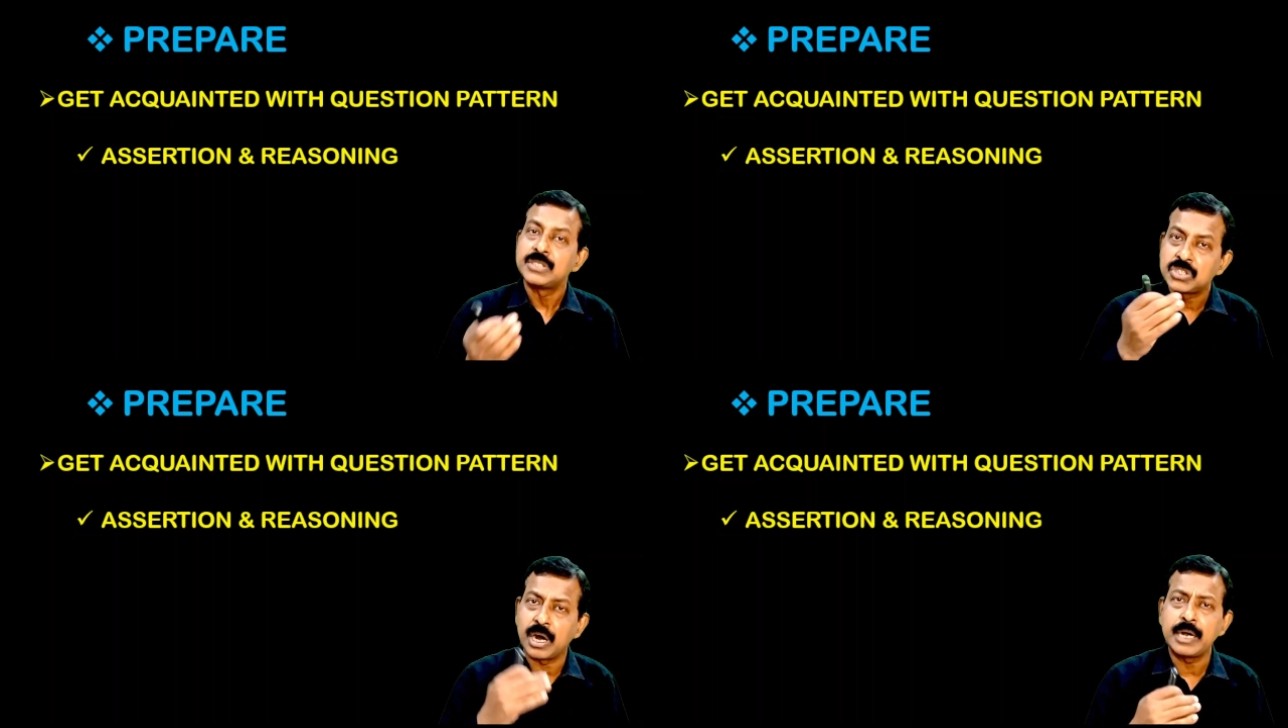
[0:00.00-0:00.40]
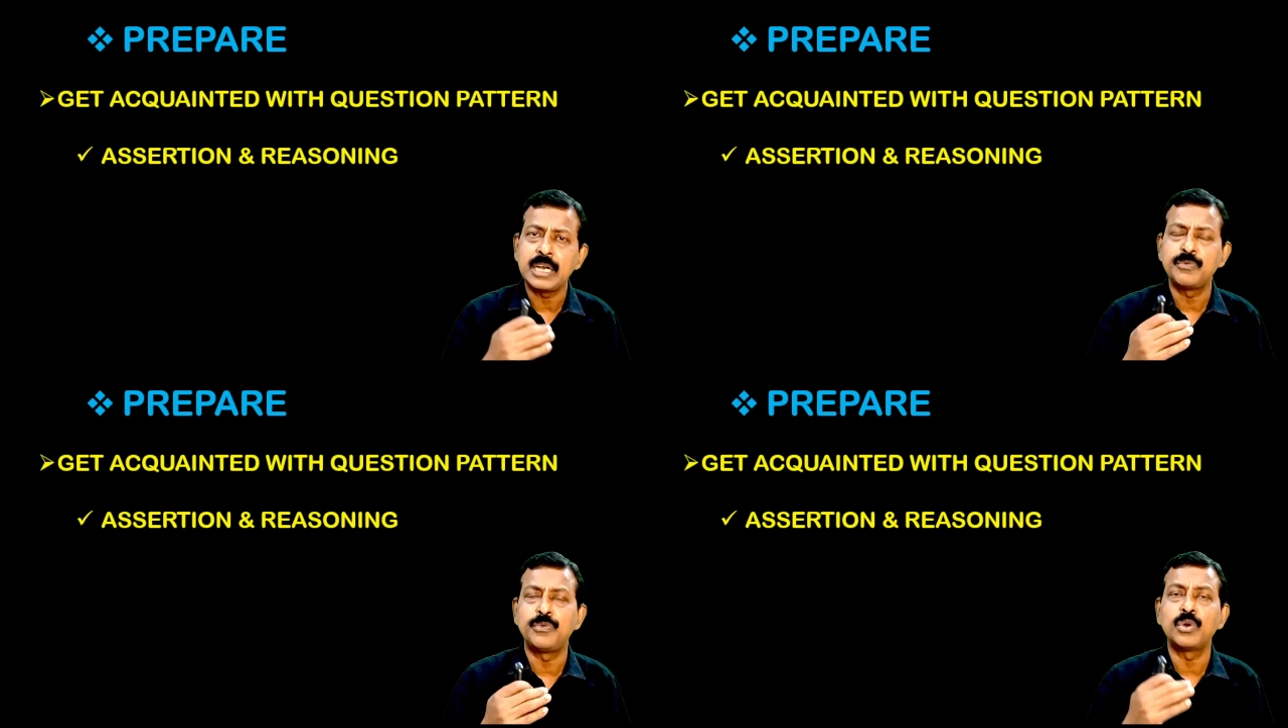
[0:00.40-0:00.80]
Third
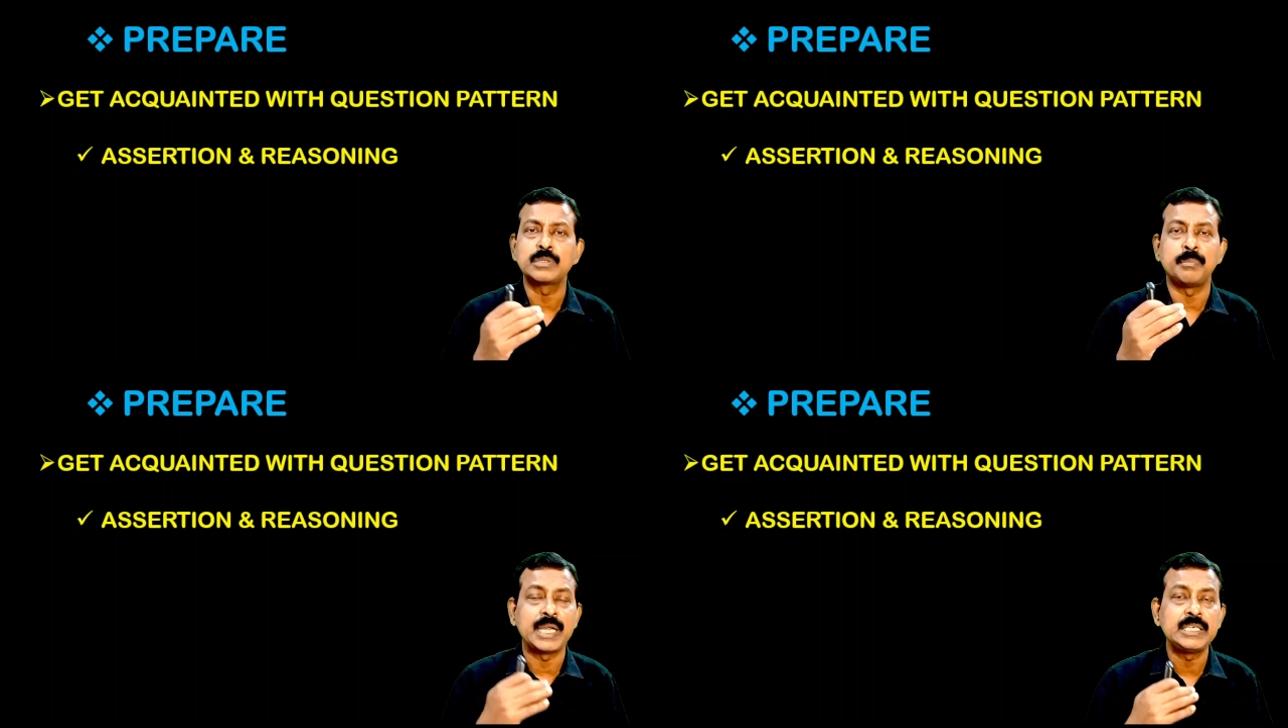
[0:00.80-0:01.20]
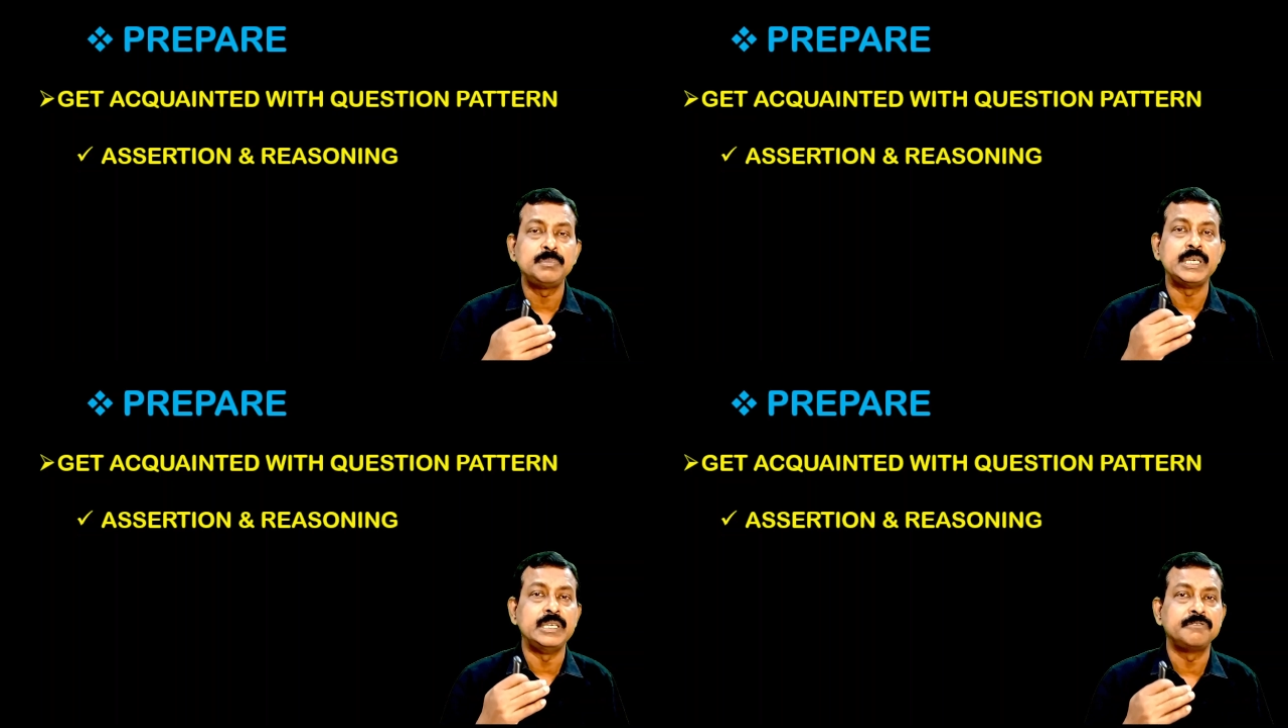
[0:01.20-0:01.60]
and fourth might
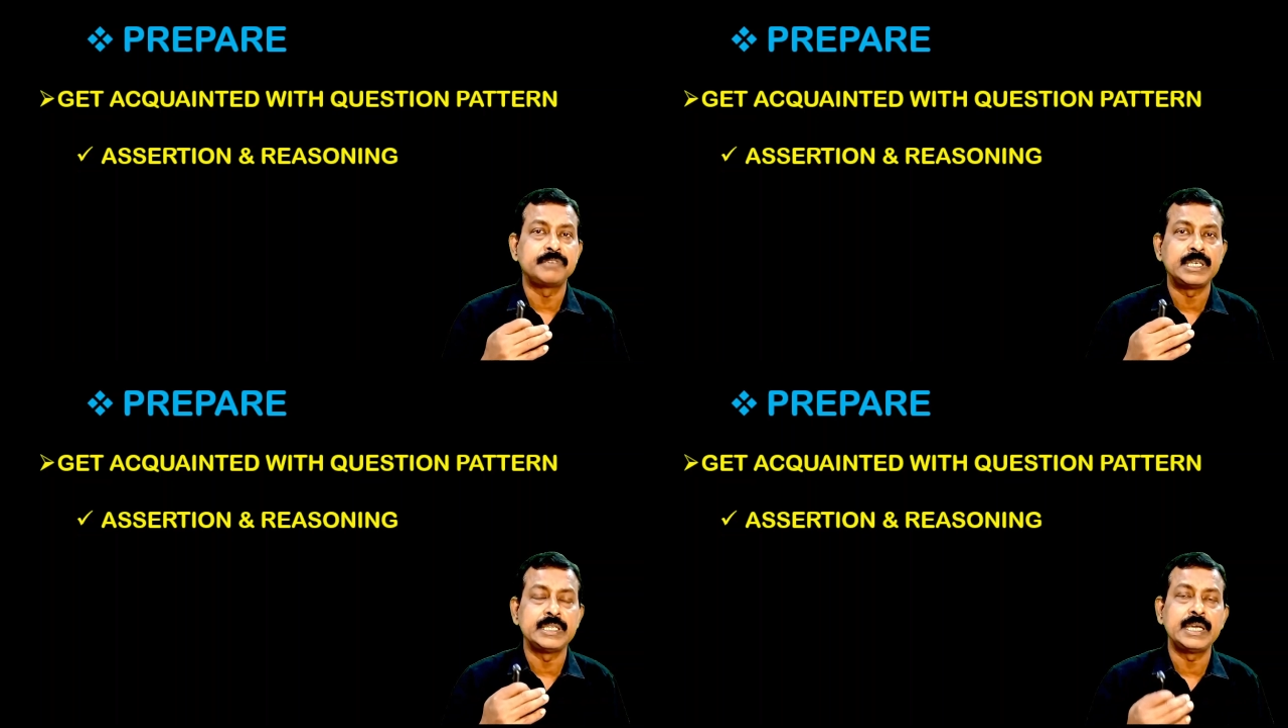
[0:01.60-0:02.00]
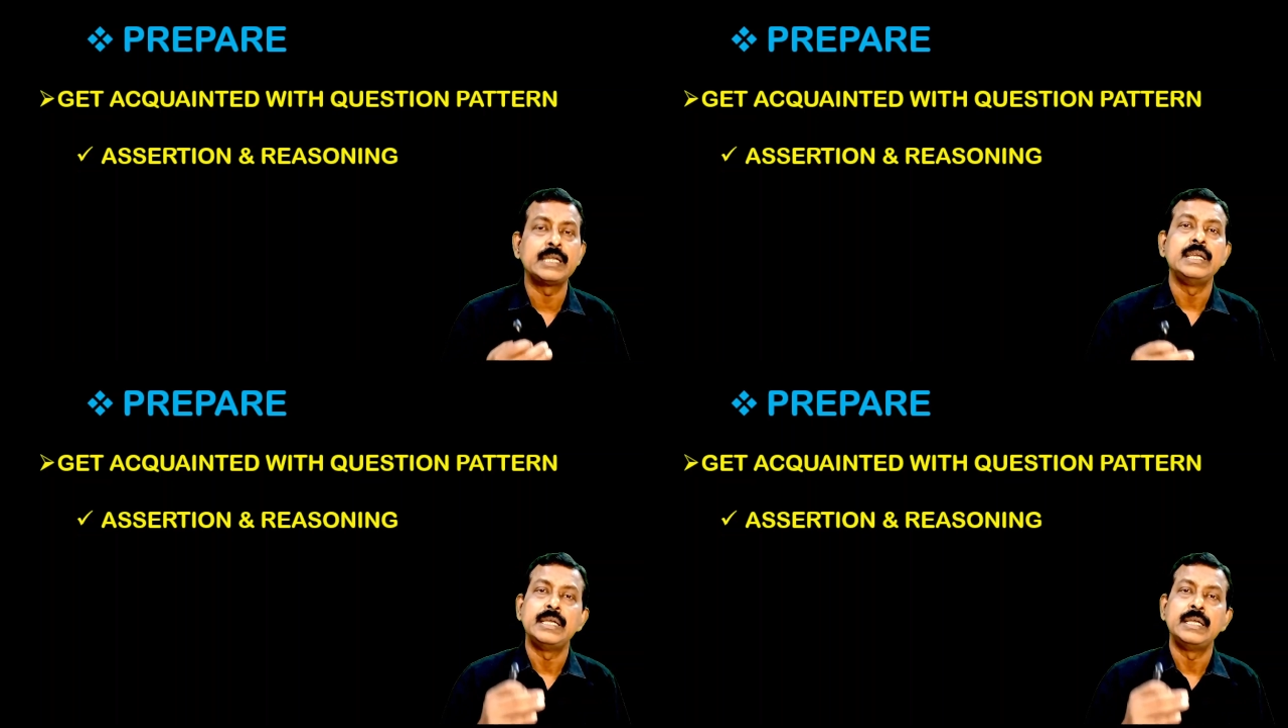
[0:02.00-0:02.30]
be different there.